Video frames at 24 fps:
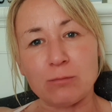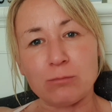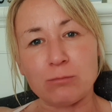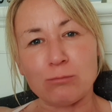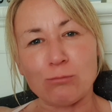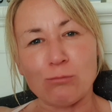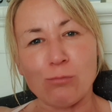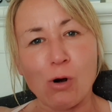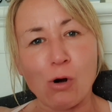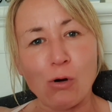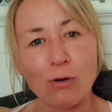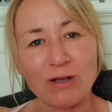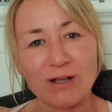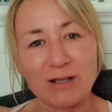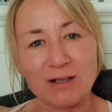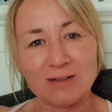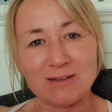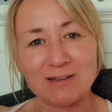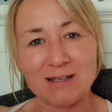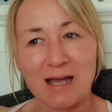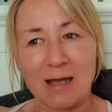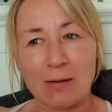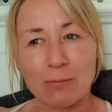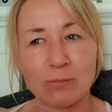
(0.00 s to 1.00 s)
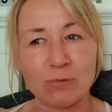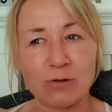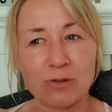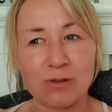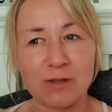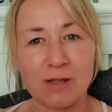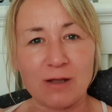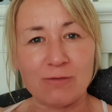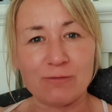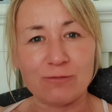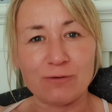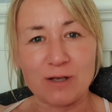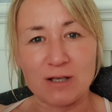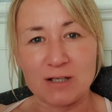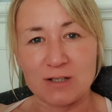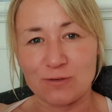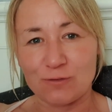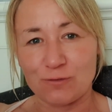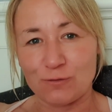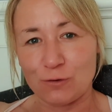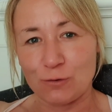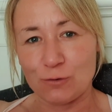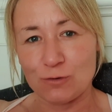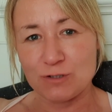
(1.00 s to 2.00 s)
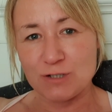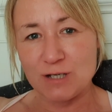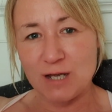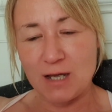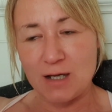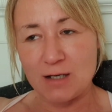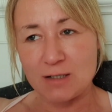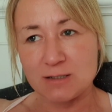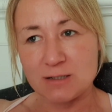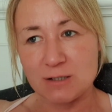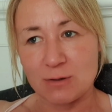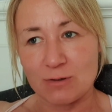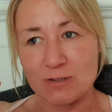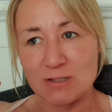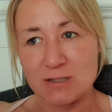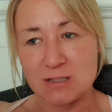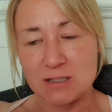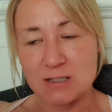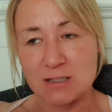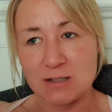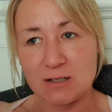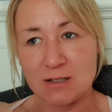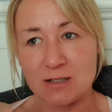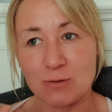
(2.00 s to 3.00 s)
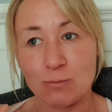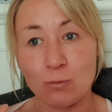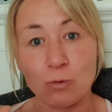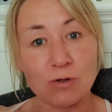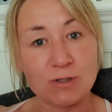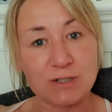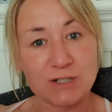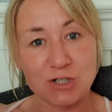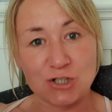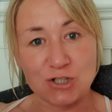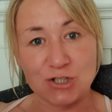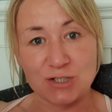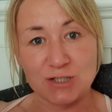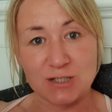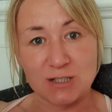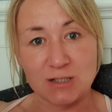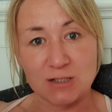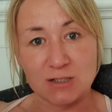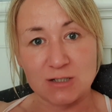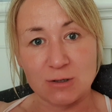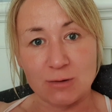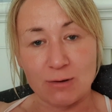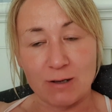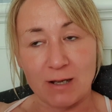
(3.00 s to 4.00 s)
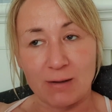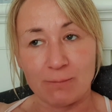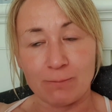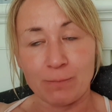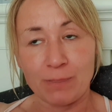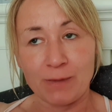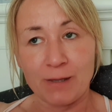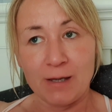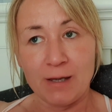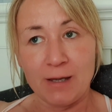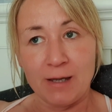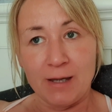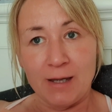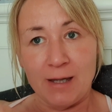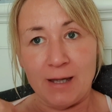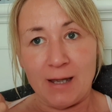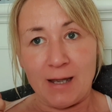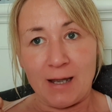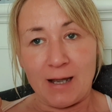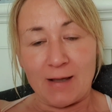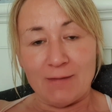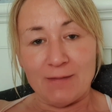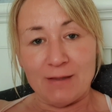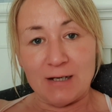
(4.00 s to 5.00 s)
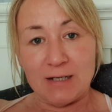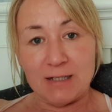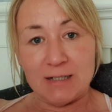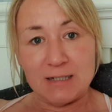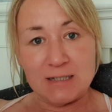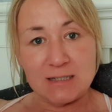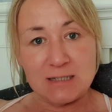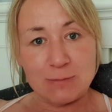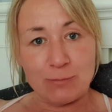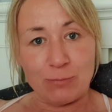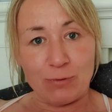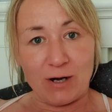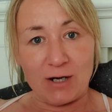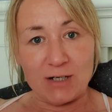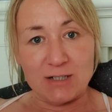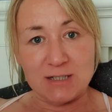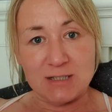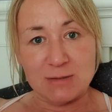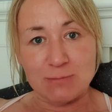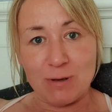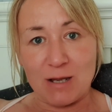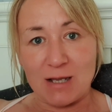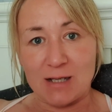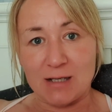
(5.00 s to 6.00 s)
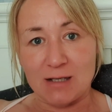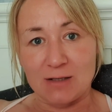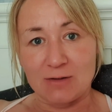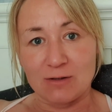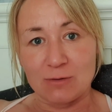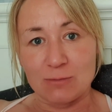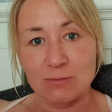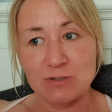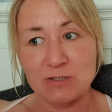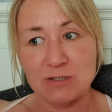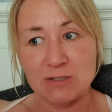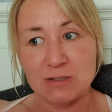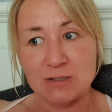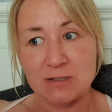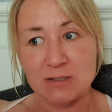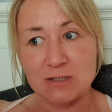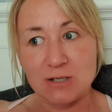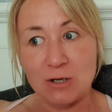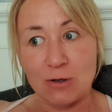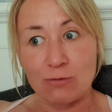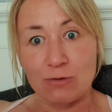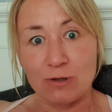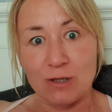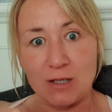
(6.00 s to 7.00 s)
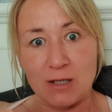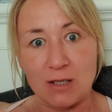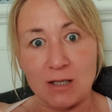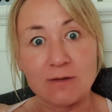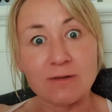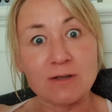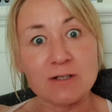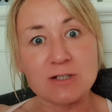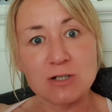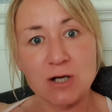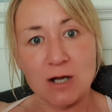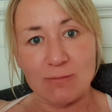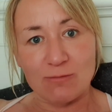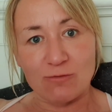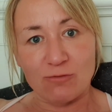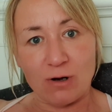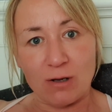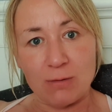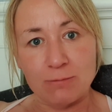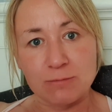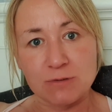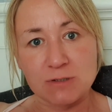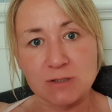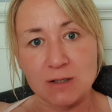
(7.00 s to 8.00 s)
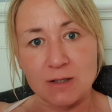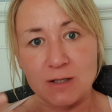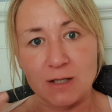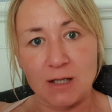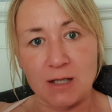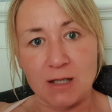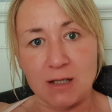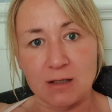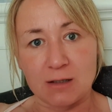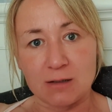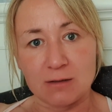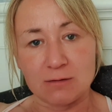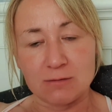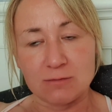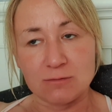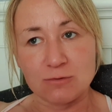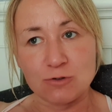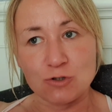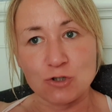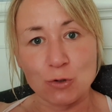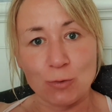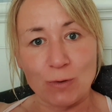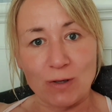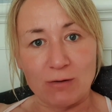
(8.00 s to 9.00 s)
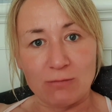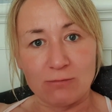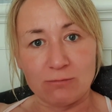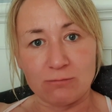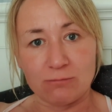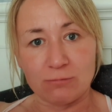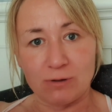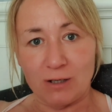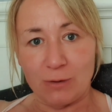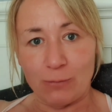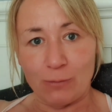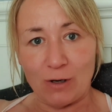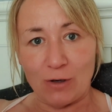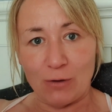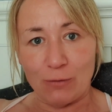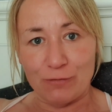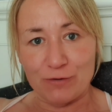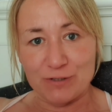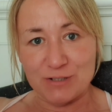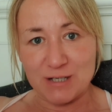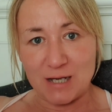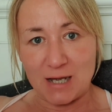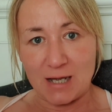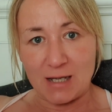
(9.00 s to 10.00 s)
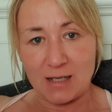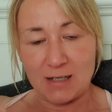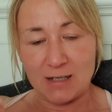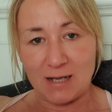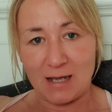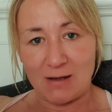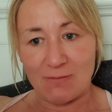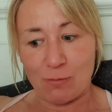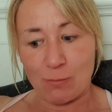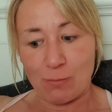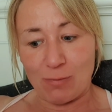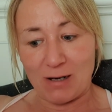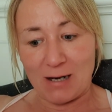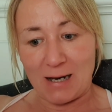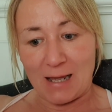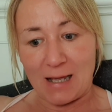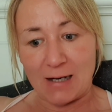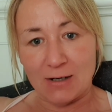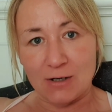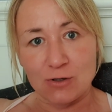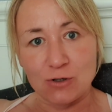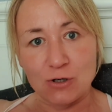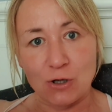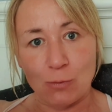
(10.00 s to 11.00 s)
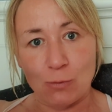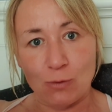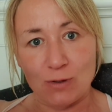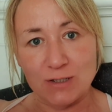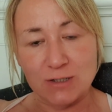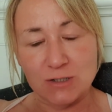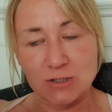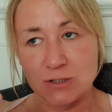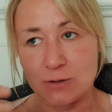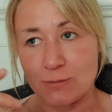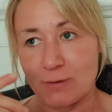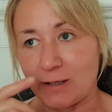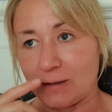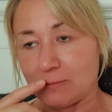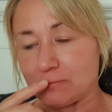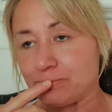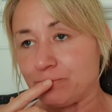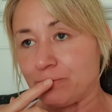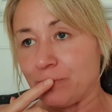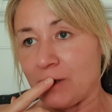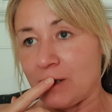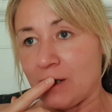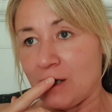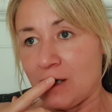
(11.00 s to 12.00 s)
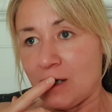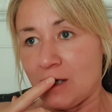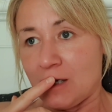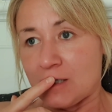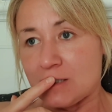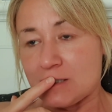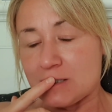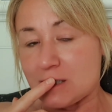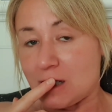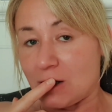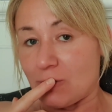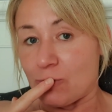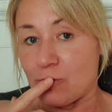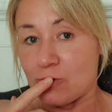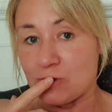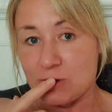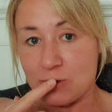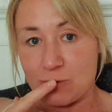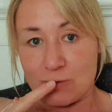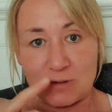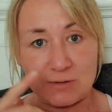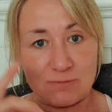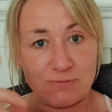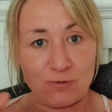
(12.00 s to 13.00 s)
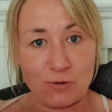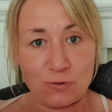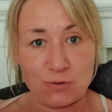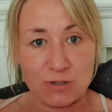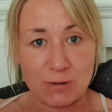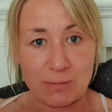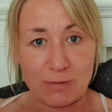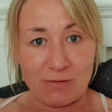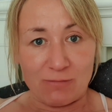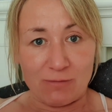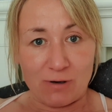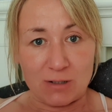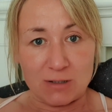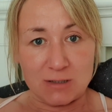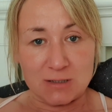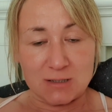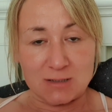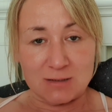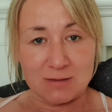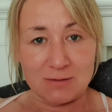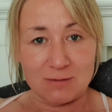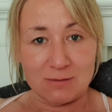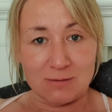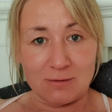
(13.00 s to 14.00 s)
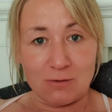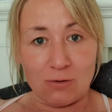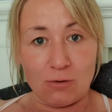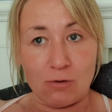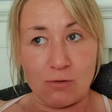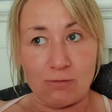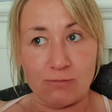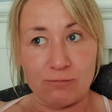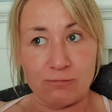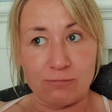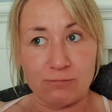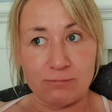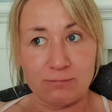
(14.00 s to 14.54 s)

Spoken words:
mock exam thing for his food tech. So he's decided what dishes he's doing and then he needs to practice making them so that in the time frame so that he can do it really well on the day and have a plan and know what he's doing. So we'll do a few dummy runs of